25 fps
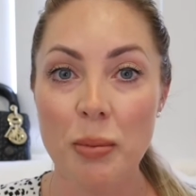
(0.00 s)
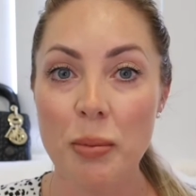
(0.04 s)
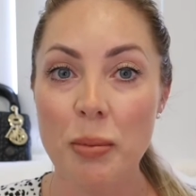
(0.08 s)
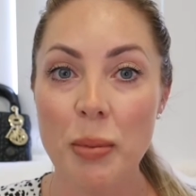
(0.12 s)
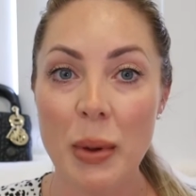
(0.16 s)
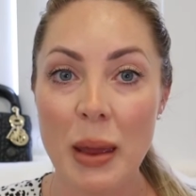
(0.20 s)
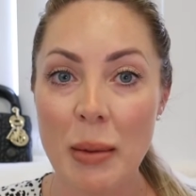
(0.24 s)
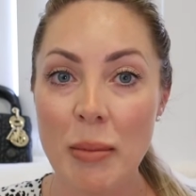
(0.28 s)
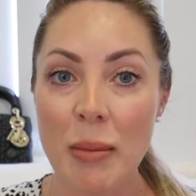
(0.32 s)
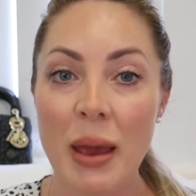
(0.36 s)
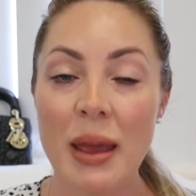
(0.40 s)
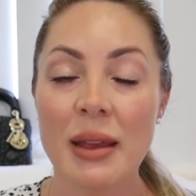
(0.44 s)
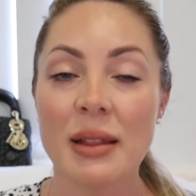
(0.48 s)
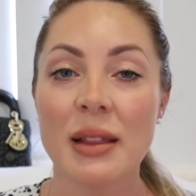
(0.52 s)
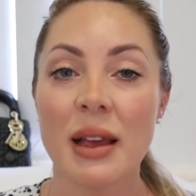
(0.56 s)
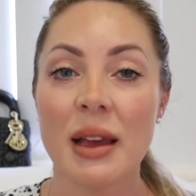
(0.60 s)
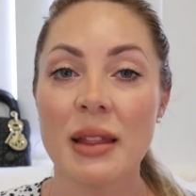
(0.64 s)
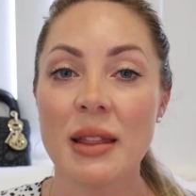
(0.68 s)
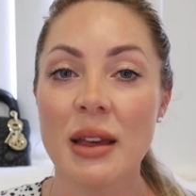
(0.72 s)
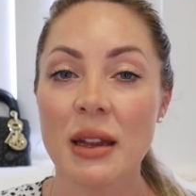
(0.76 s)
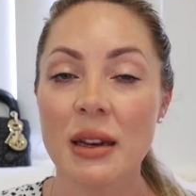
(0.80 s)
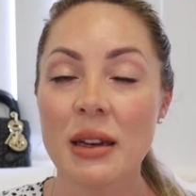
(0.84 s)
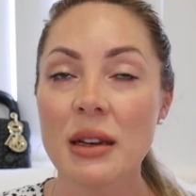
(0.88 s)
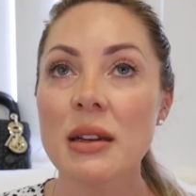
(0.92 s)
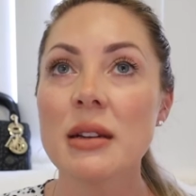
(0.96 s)
been made like
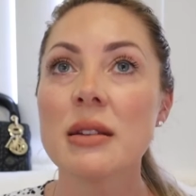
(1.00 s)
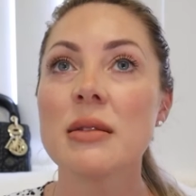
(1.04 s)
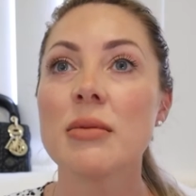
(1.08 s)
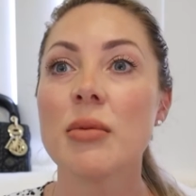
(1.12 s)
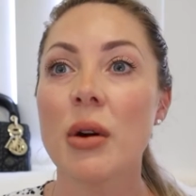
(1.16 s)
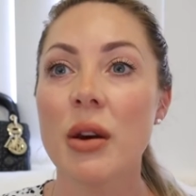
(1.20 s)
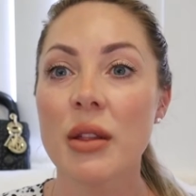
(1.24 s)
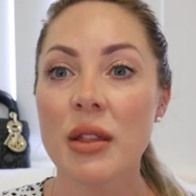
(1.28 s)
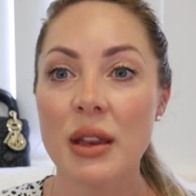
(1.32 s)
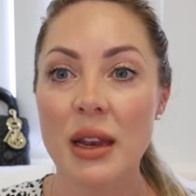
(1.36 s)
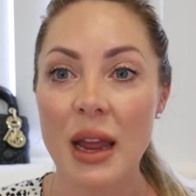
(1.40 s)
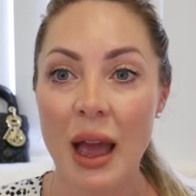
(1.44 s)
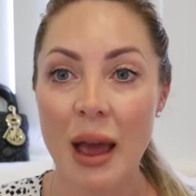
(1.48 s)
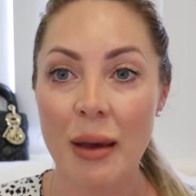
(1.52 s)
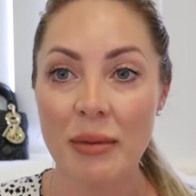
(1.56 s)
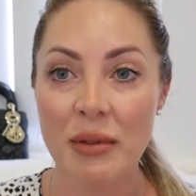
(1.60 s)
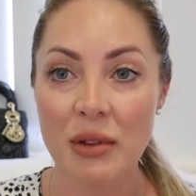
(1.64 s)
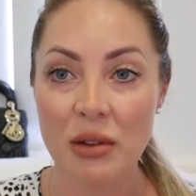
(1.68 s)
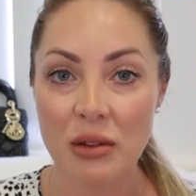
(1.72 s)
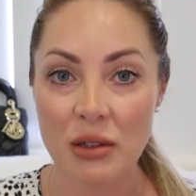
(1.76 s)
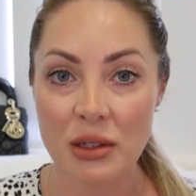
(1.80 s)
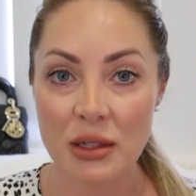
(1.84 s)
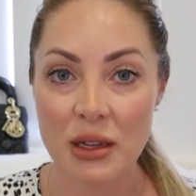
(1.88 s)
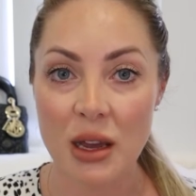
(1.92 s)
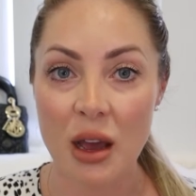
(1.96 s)
that, it is worth an
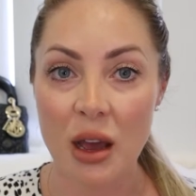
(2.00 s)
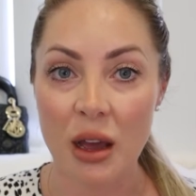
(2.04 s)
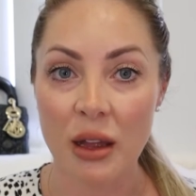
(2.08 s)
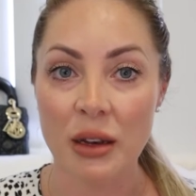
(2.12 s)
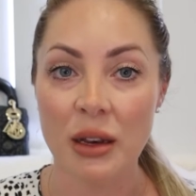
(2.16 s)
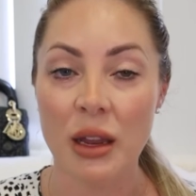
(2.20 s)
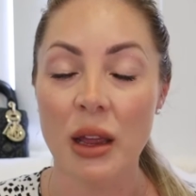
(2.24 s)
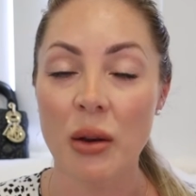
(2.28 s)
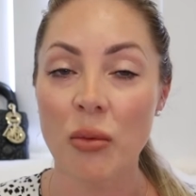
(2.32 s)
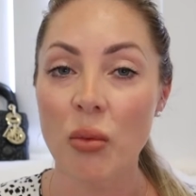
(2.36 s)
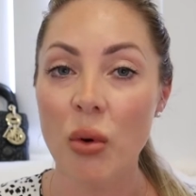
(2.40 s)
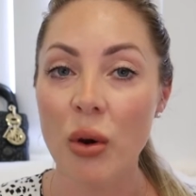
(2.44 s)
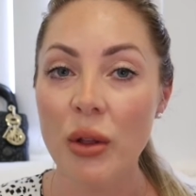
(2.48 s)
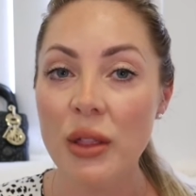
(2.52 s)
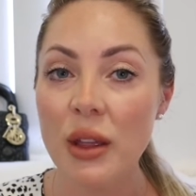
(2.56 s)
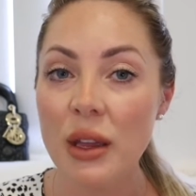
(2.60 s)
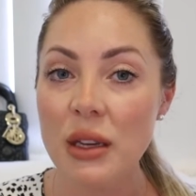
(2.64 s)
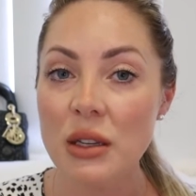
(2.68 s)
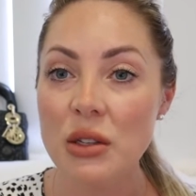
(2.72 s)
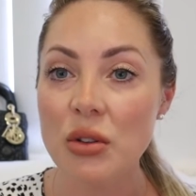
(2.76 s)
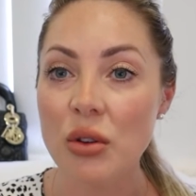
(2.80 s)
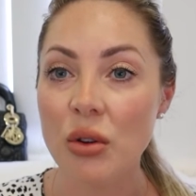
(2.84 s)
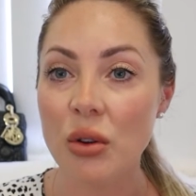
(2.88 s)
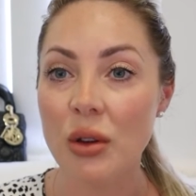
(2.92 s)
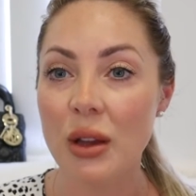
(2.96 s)
absolute ton. And what
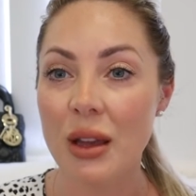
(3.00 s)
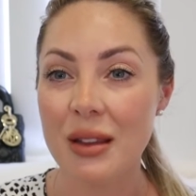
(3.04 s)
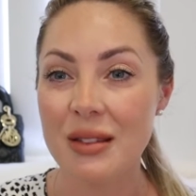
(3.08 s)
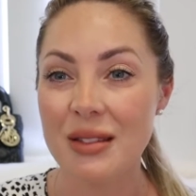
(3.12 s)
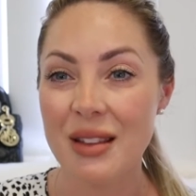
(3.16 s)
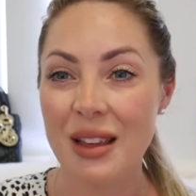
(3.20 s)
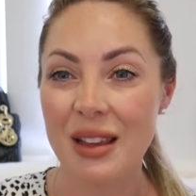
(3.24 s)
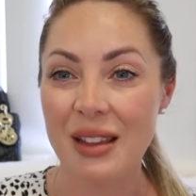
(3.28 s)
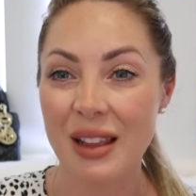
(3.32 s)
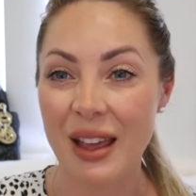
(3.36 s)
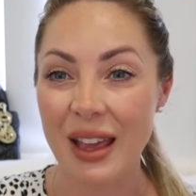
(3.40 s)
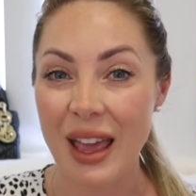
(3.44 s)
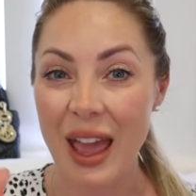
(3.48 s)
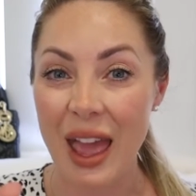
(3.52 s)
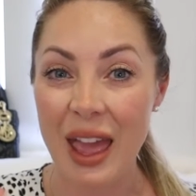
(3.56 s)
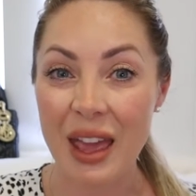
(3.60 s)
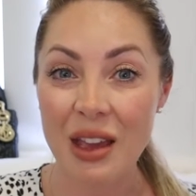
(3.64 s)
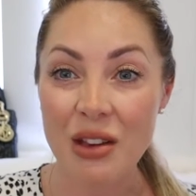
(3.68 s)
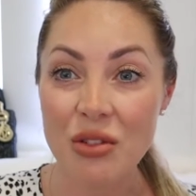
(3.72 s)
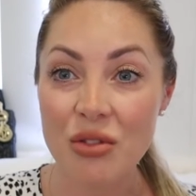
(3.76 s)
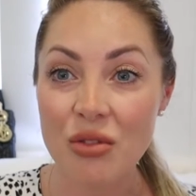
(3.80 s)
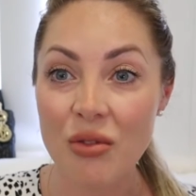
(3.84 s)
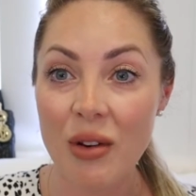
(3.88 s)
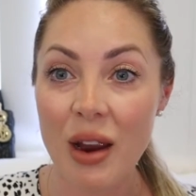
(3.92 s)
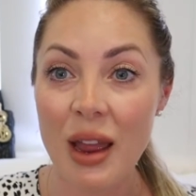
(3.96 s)
they do is they like
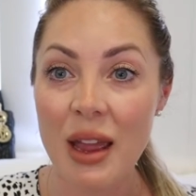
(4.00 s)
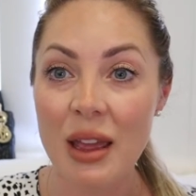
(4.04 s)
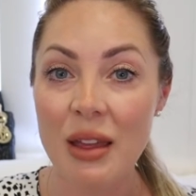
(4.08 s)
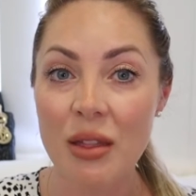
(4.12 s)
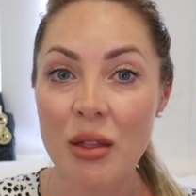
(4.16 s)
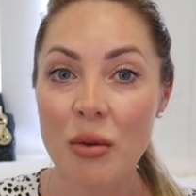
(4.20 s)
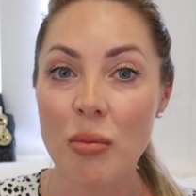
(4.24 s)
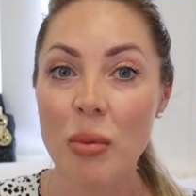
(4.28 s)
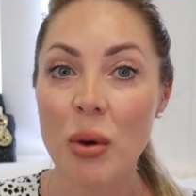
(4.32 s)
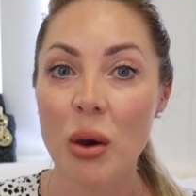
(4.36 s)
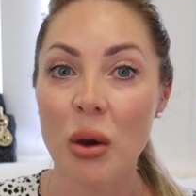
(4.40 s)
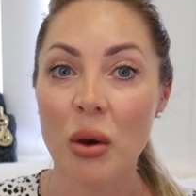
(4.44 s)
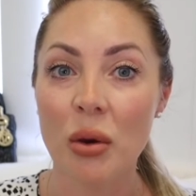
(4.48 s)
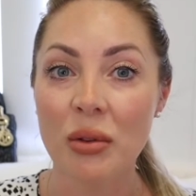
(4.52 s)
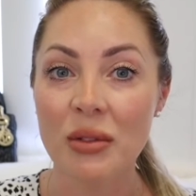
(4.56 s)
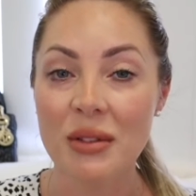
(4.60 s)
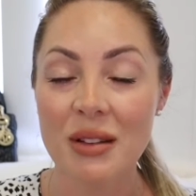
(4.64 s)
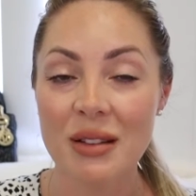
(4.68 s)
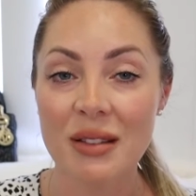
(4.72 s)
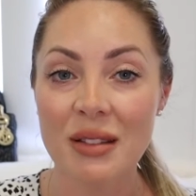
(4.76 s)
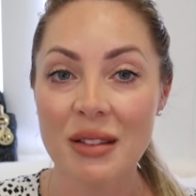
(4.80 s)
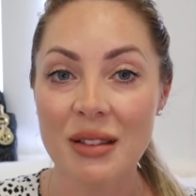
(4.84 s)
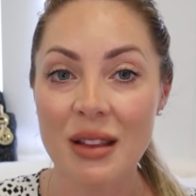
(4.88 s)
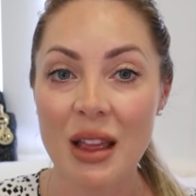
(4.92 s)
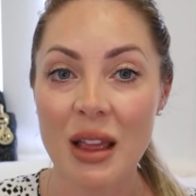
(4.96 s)
x-ray the pearl
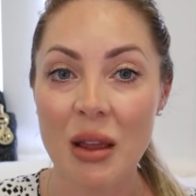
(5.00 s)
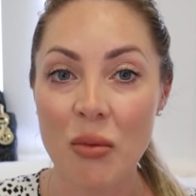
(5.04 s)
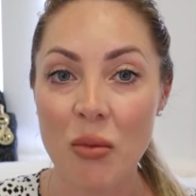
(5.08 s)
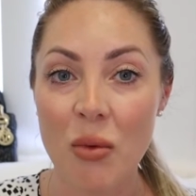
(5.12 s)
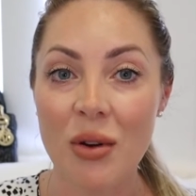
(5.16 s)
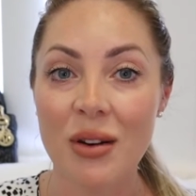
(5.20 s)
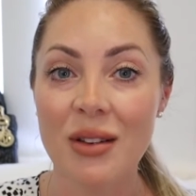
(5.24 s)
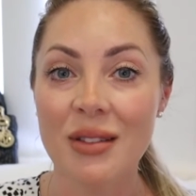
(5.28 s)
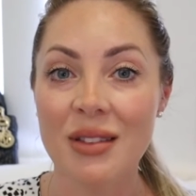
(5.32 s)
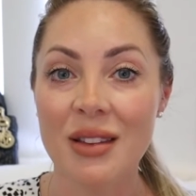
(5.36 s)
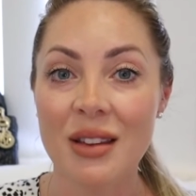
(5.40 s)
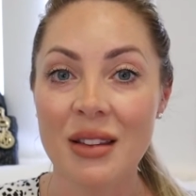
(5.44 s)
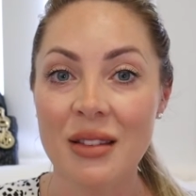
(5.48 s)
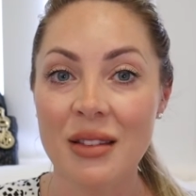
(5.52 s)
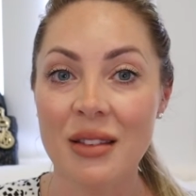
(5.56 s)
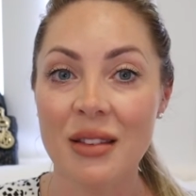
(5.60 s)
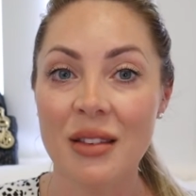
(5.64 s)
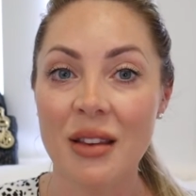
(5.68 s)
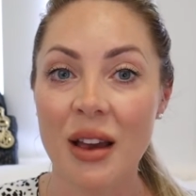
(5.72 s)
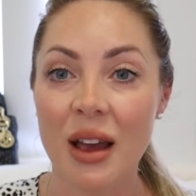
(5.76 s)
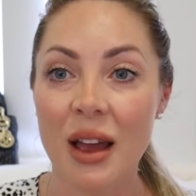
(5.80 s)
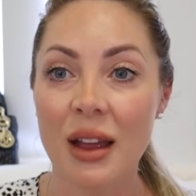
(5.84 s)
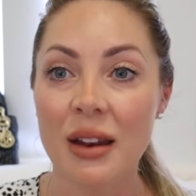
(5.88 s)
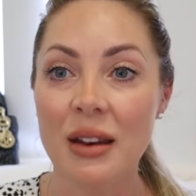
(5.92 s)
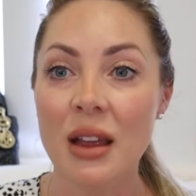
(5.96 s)
to see what is
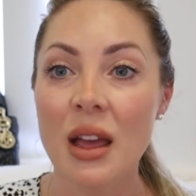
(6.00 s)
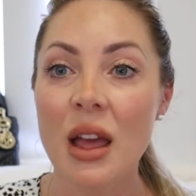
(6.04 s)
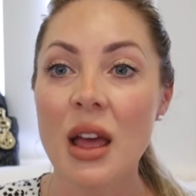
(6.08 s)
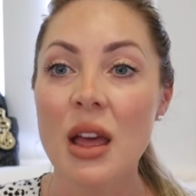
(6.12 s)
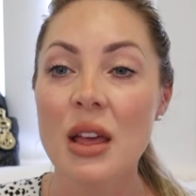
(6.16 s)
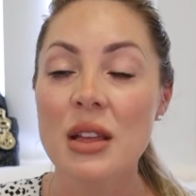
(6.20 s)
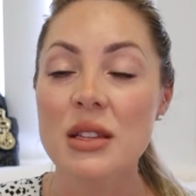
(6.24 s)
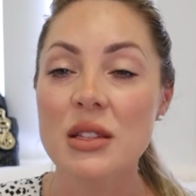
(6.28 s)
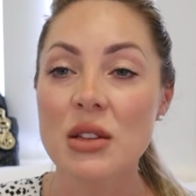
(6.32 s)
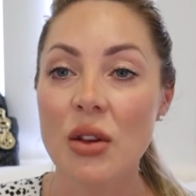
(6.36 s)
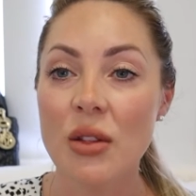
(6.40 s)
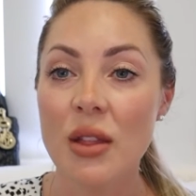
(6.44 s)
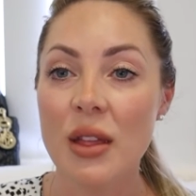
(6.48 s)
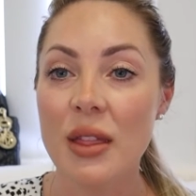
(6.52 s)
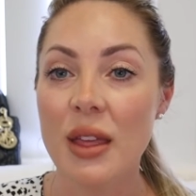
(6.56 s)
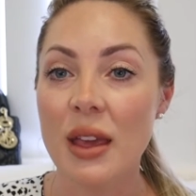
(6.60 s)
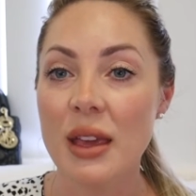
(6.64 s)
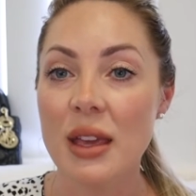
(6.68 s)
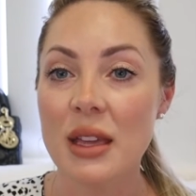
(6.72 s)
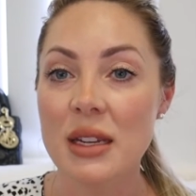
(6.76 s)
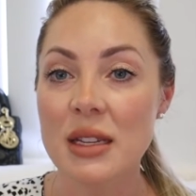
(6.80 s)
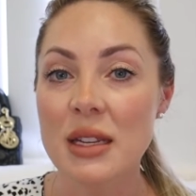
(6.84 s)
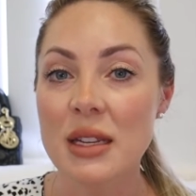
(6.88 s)
inside so that they can